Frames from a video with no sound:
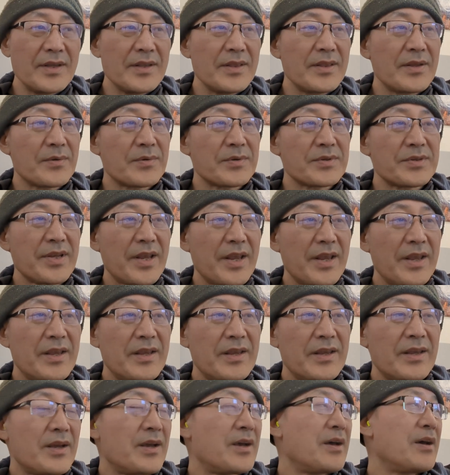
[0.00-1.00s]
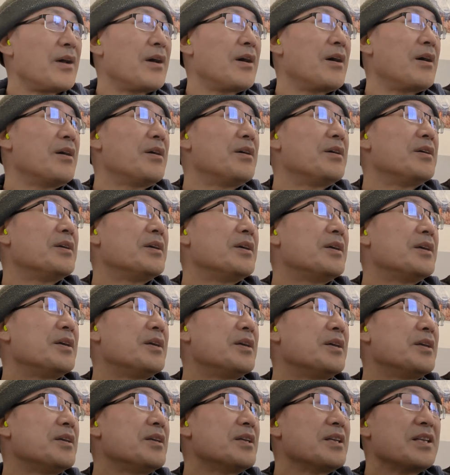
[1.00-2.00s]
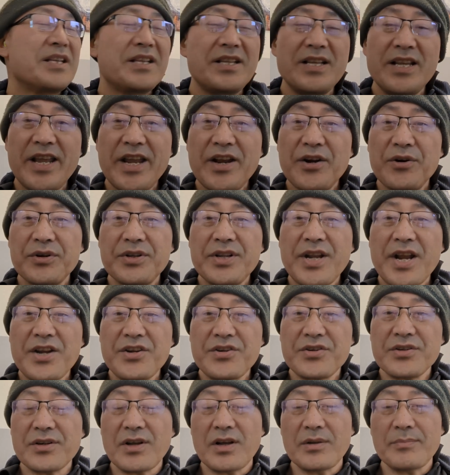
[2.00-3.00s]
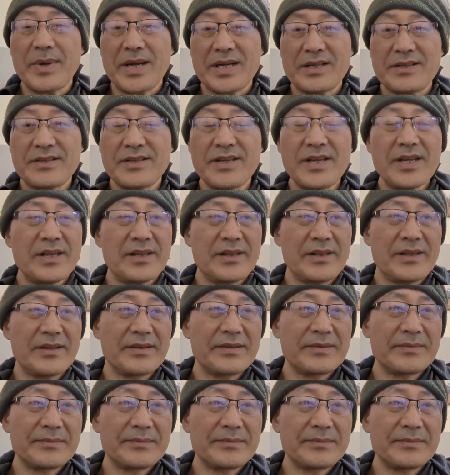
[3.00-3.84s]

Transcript: there was a uh, irritation on my skin.